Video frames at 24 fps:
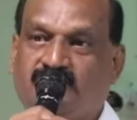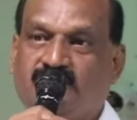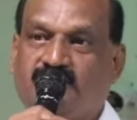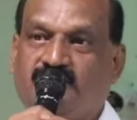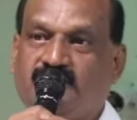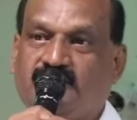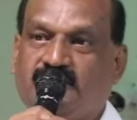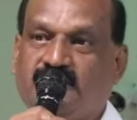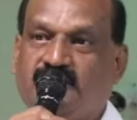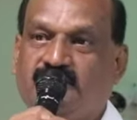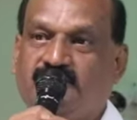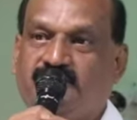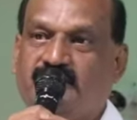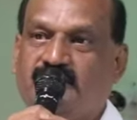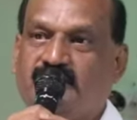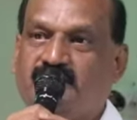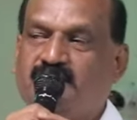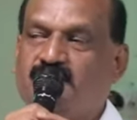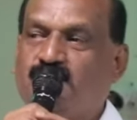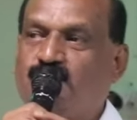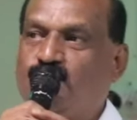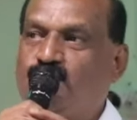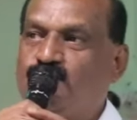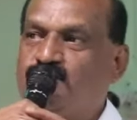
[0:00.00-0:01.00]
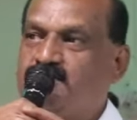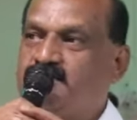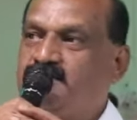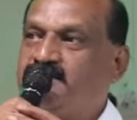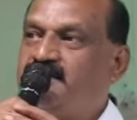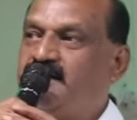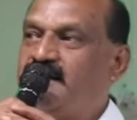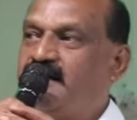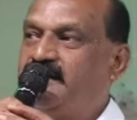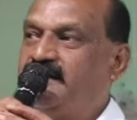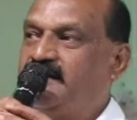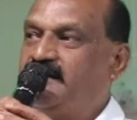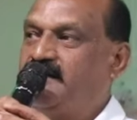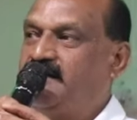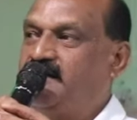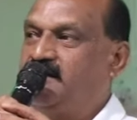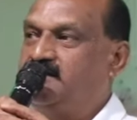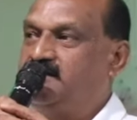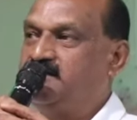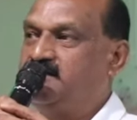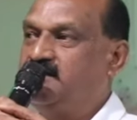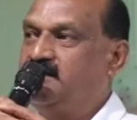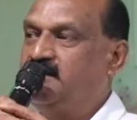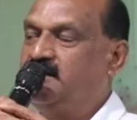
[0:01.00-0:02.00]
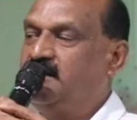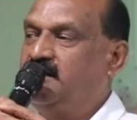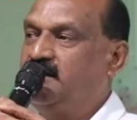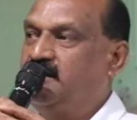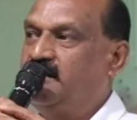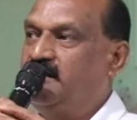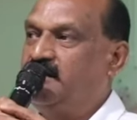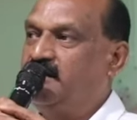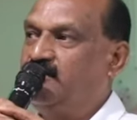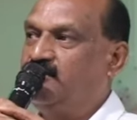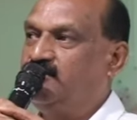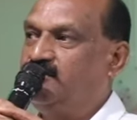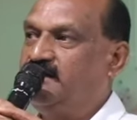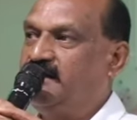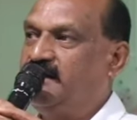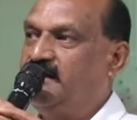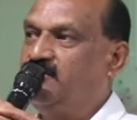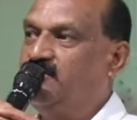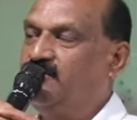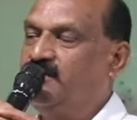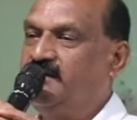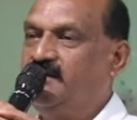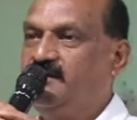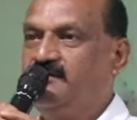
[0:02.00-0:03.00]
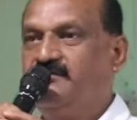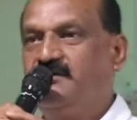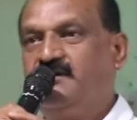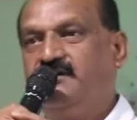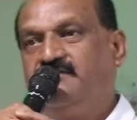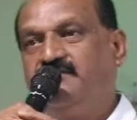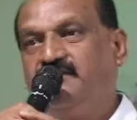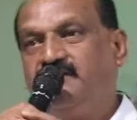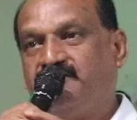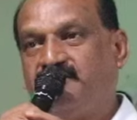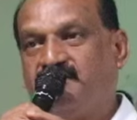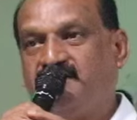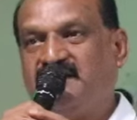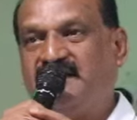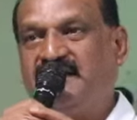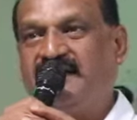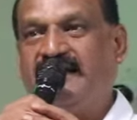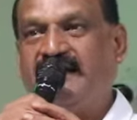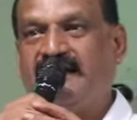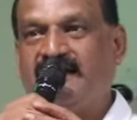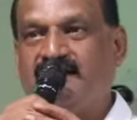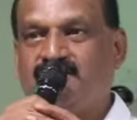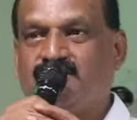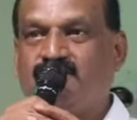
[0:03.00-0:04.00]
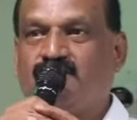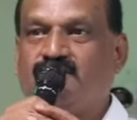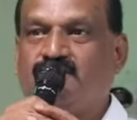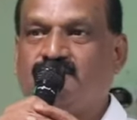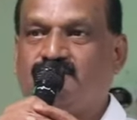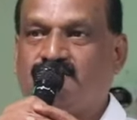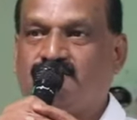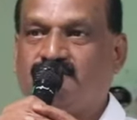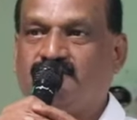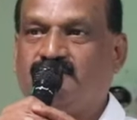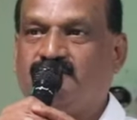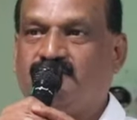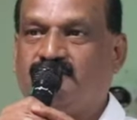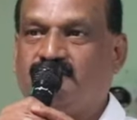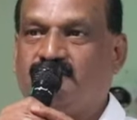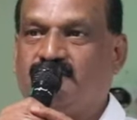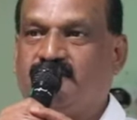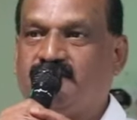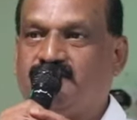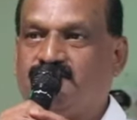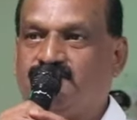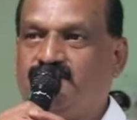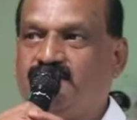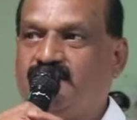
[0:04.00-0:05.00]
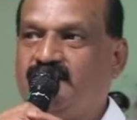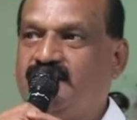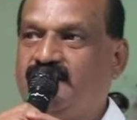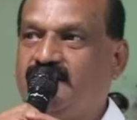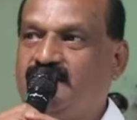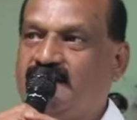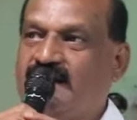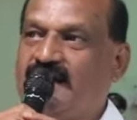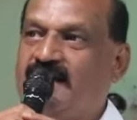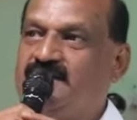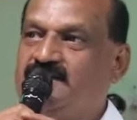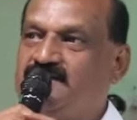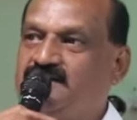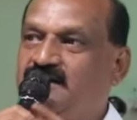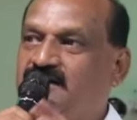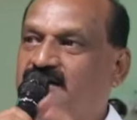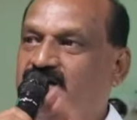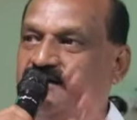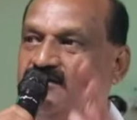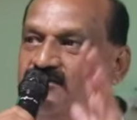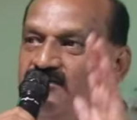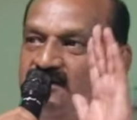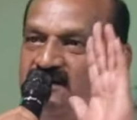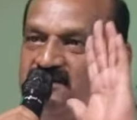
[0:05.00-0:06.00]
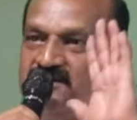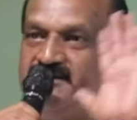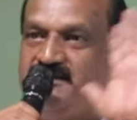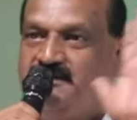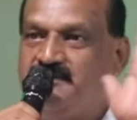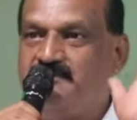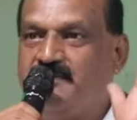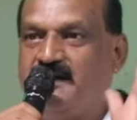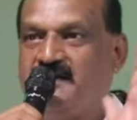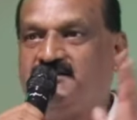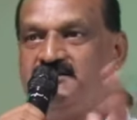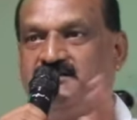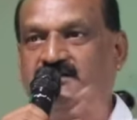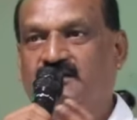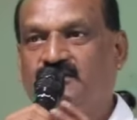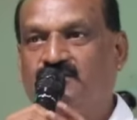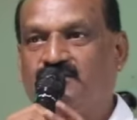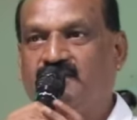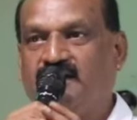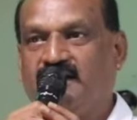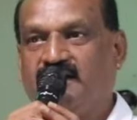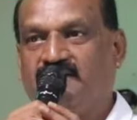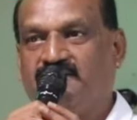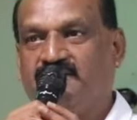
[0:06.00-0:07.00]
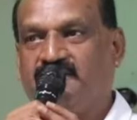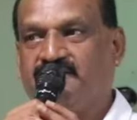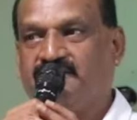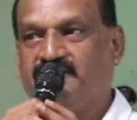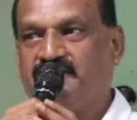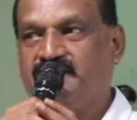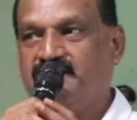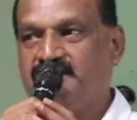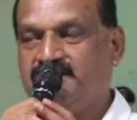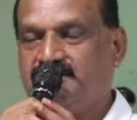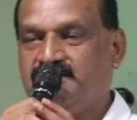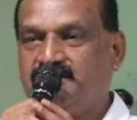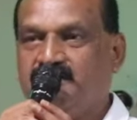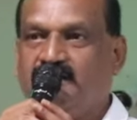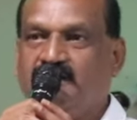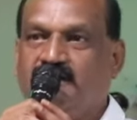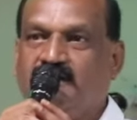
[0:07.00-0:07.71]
Okay, in fact, most of the architects, they're going even for the gates also. Okay, so that it has that, rusty, patchy look kind of a finish.